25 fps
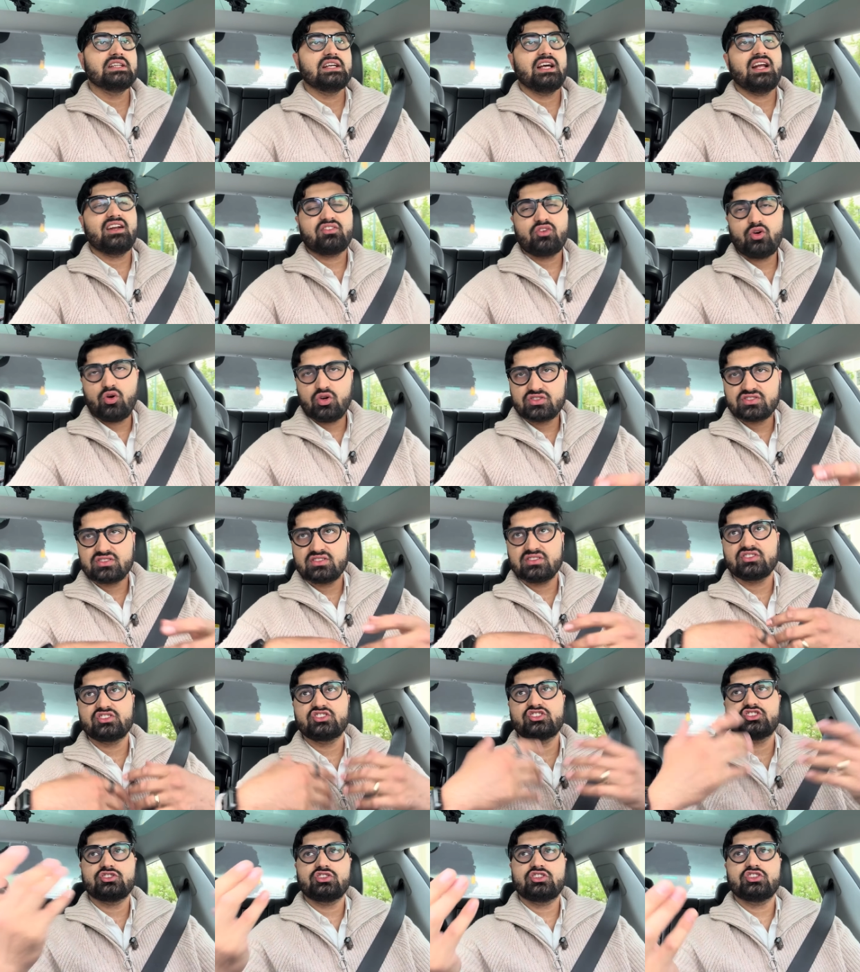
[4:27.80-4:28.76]
And of course,
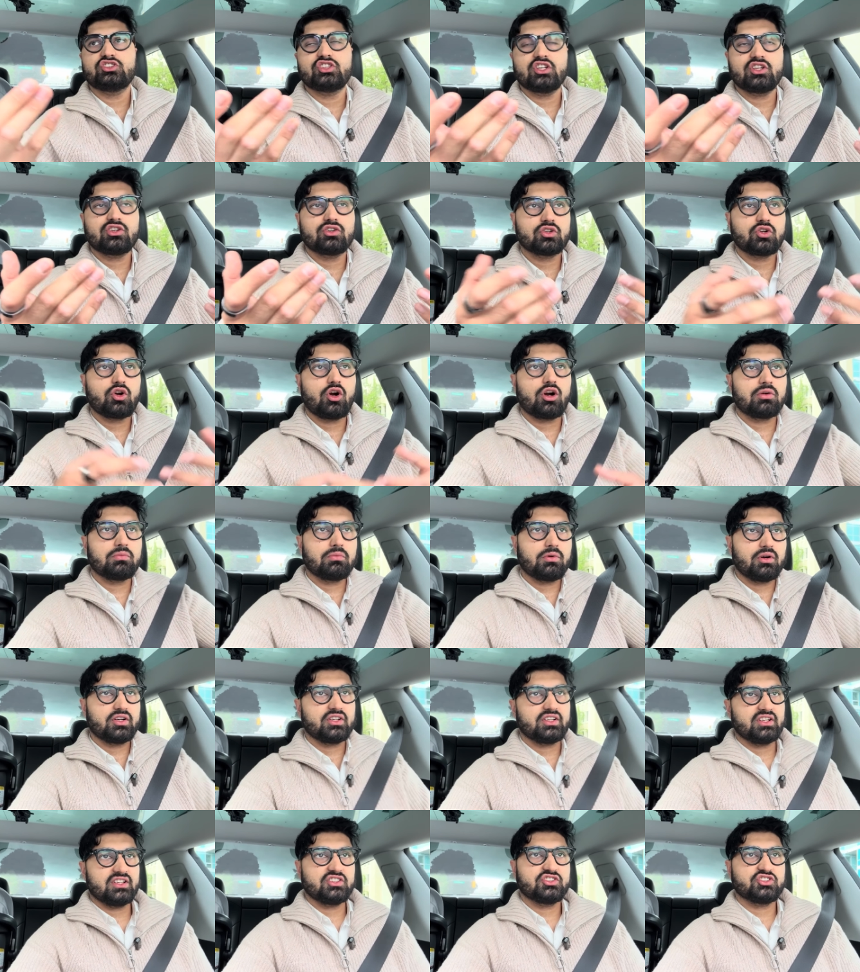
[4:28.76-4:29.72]
the general car
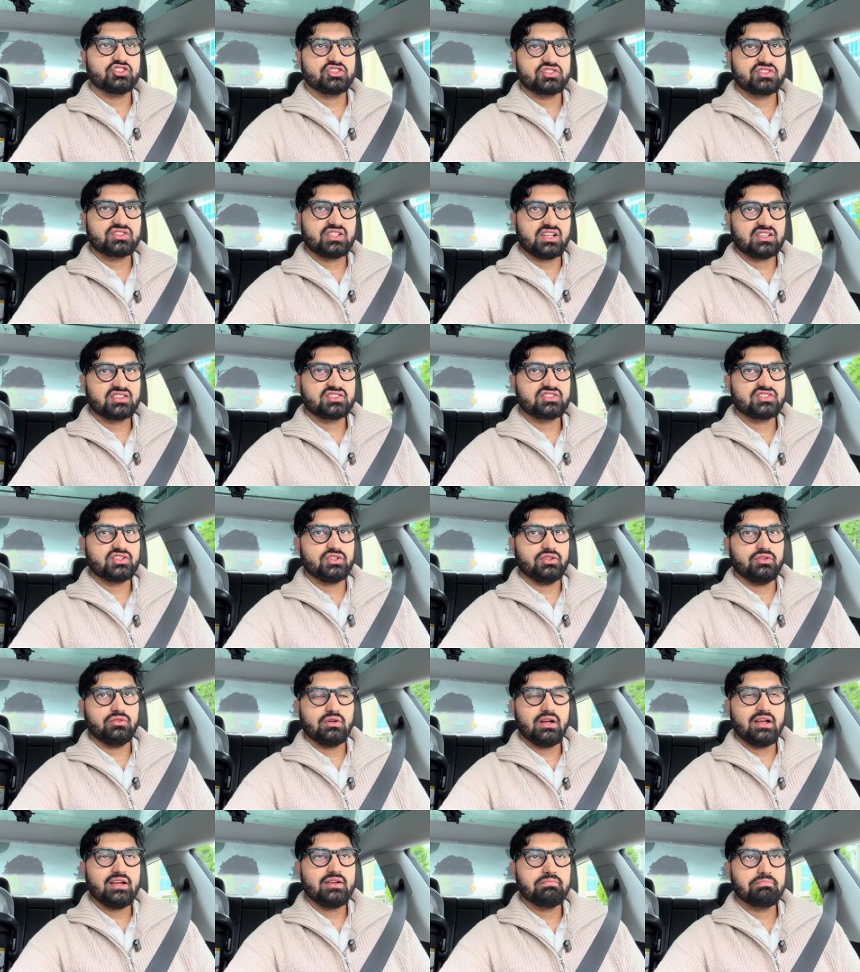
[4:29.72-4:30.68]
market, it just sucks too,
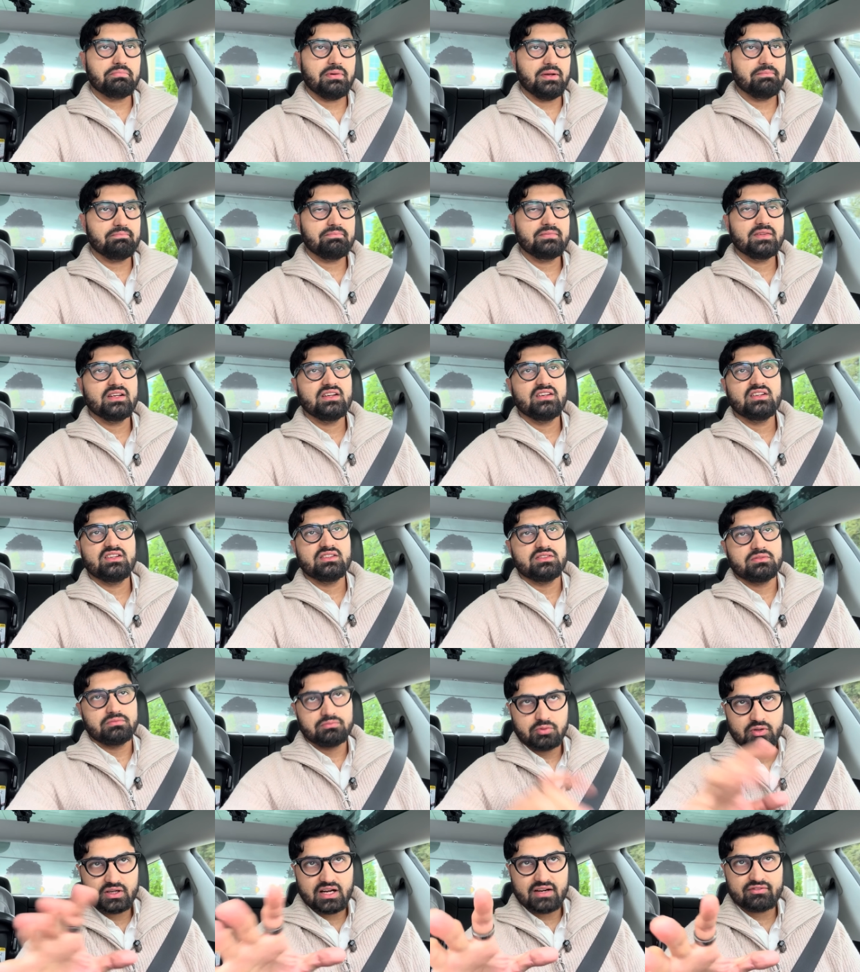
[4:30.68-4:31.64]
right? But
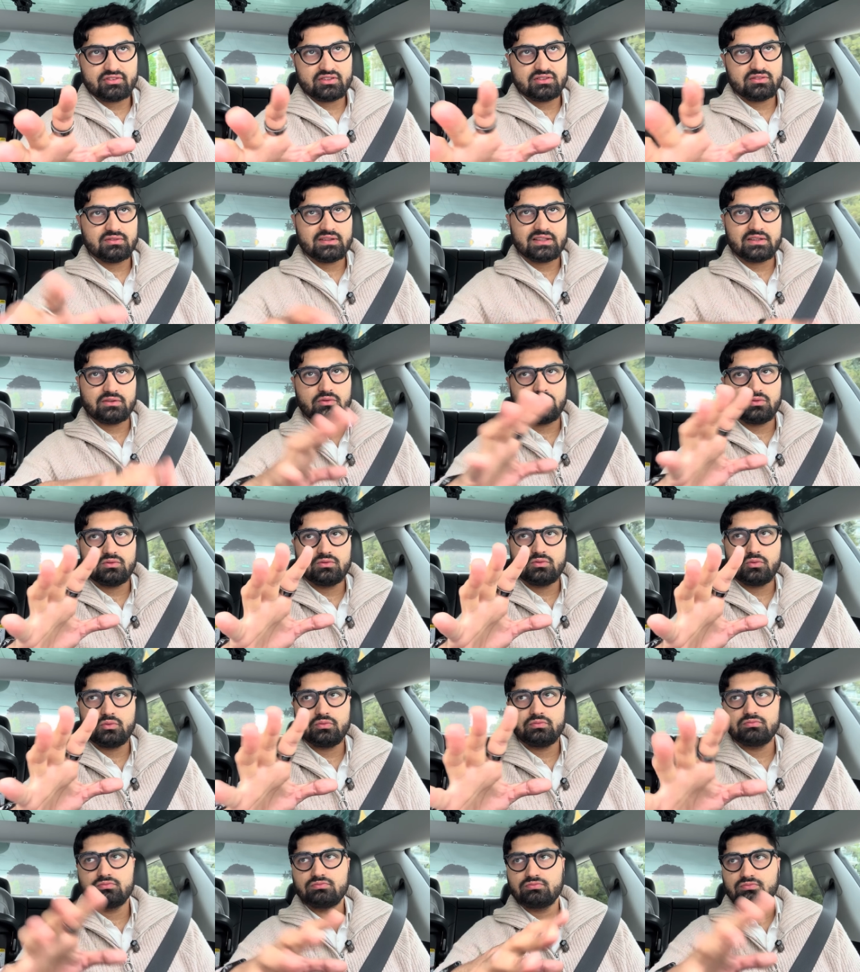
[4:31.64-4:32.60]
whatever, like
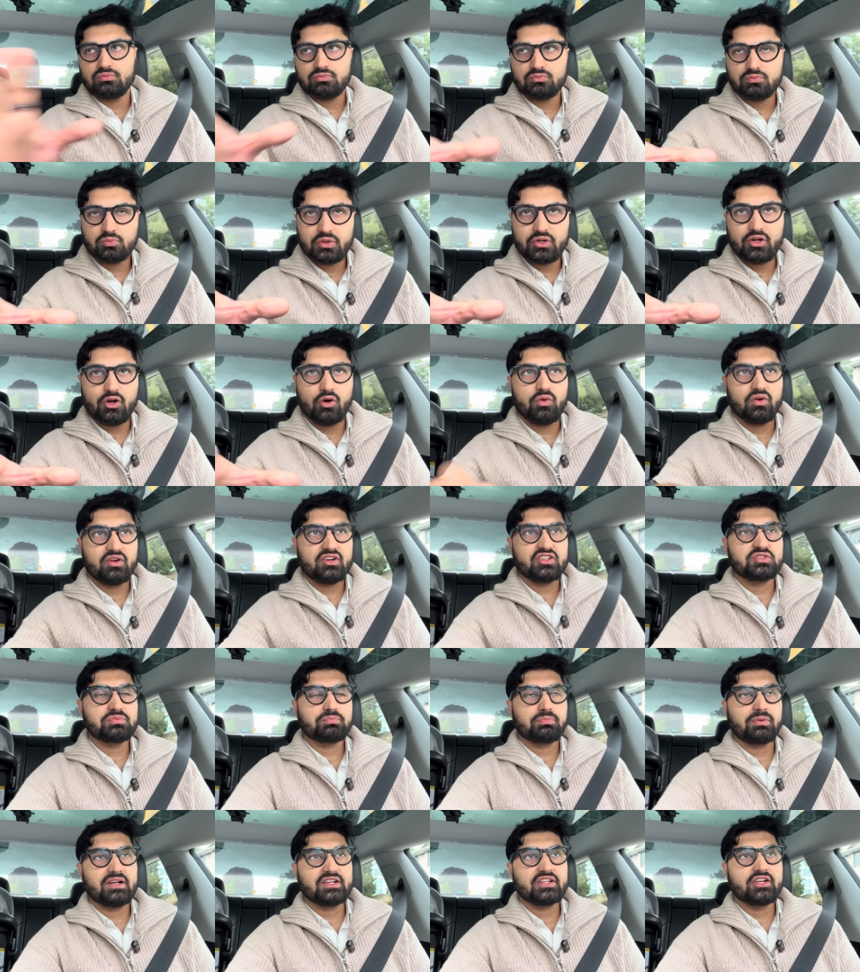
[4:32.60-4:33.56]
we don't want to
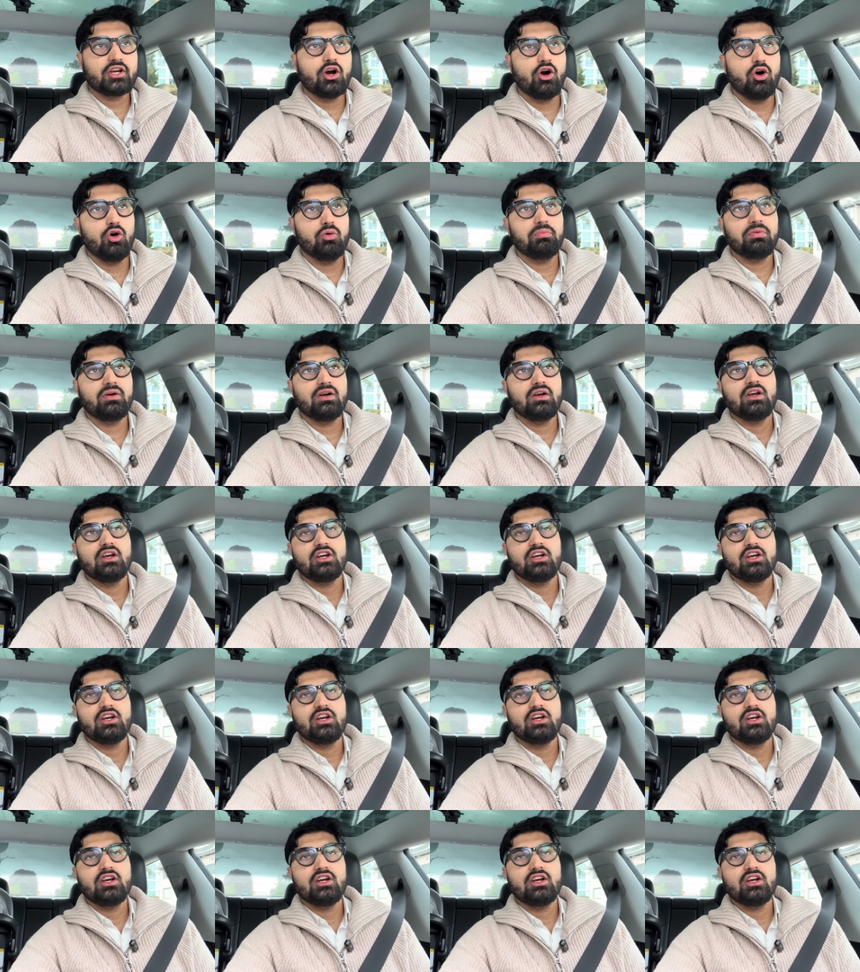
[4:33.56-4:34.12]
spread cope.